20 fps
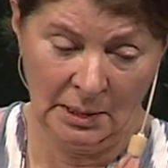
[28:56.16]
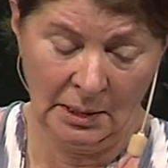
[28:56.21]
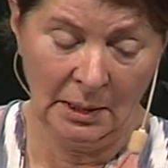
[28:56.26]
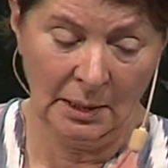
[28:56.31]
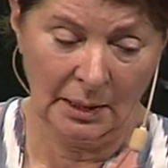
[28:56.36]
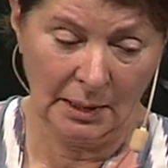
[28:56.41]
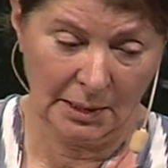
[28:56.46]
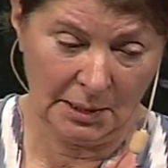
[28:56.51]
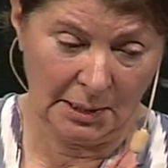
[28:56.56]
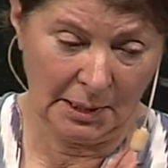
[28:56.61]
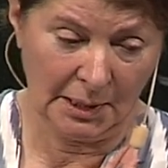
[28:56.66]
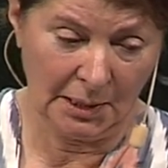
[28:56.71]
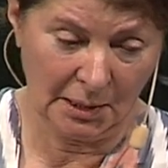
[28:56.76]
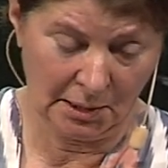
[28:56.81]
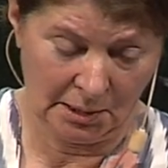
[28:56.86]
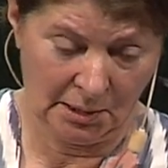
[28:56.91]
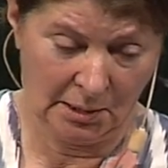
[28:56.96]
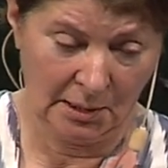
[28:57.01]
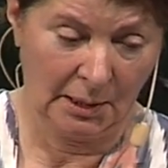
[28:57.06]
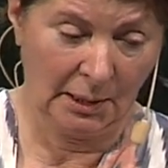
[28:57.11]
I think,
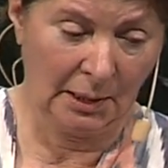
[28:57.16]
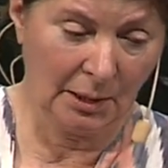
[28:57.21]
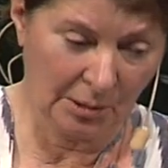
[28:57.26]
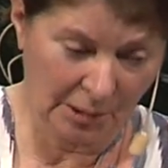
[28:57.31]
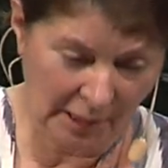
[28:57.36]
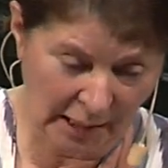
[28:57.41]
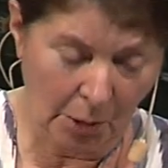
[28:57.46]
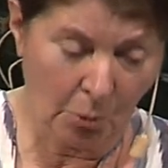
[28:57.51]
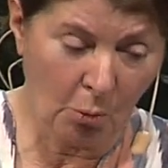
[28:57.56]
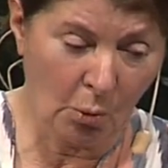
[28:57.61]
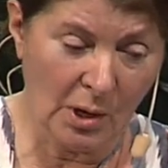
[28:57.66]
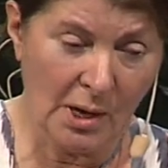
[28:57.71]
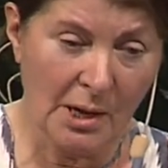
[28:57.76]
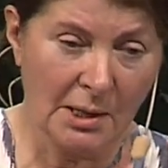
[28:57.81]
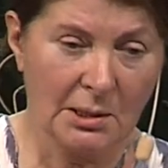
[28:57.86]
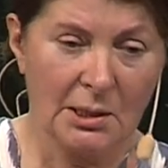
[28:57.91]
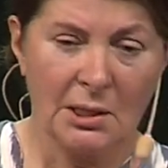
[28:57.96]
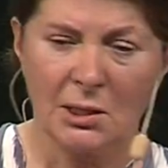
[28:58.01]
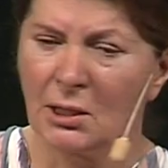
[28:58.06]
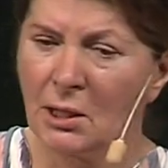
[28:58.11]
how that works,
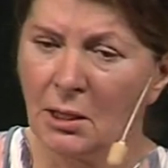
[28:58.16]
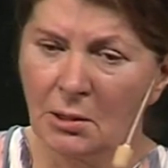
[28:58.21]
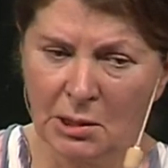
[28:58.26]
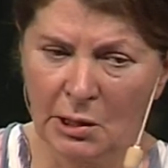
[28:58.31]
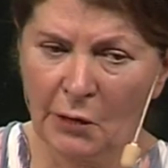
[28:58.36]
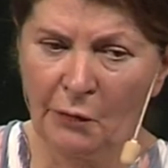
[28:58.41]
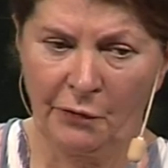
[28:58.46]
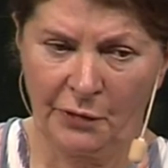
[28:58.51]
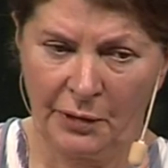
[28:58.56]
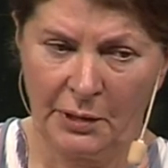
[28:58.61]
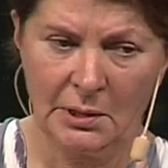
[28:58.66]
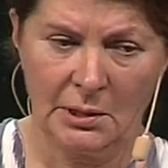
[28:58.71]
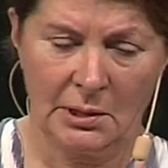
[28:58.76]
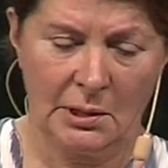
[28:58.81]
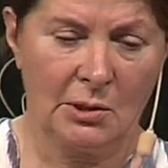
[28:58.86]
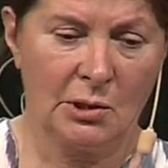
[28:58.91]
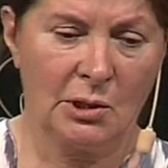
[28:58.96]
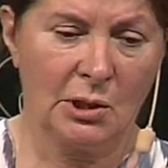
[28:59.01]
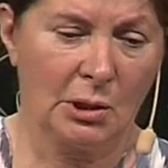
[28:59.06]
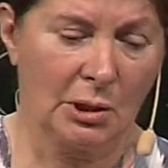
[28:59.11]
it's so different
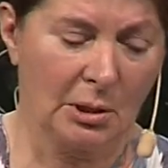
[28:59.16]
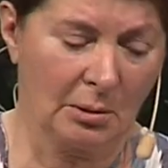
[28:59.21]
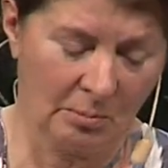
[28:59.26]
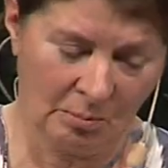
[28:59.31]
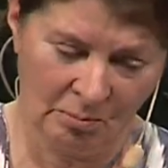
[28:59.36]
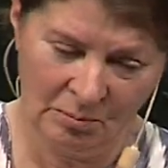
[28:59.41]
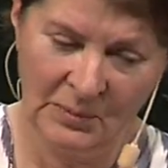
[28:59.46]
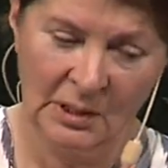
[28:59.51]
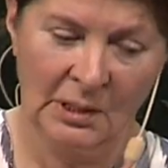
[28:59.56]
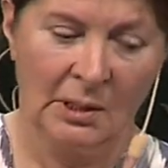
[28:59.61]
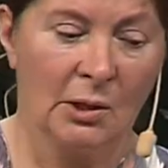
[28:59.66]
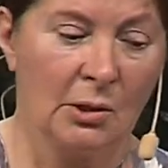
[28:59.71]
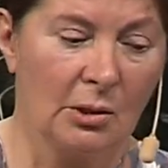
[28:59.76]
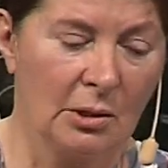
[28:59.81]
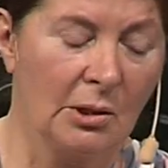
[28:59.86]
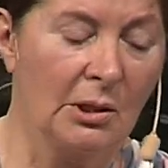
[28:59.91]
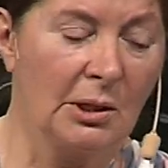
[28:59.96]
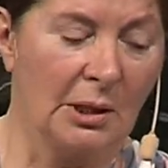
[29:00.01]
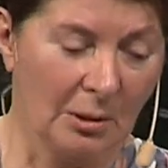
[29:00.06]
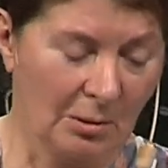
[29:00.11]
to the, you
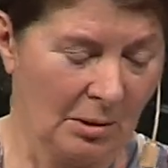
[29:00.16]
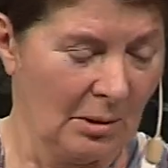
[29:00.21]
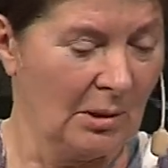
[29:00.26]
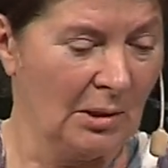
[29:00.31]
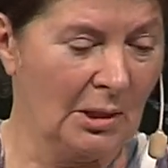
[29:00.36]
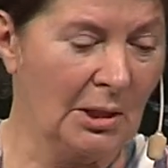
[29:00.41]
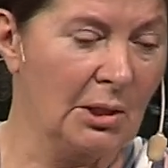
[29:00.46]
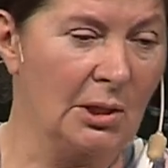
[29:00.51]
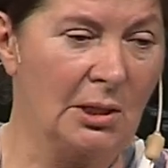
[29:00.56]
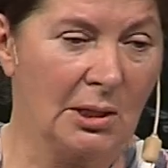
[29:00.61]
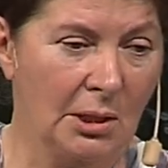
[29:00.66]
know, this is the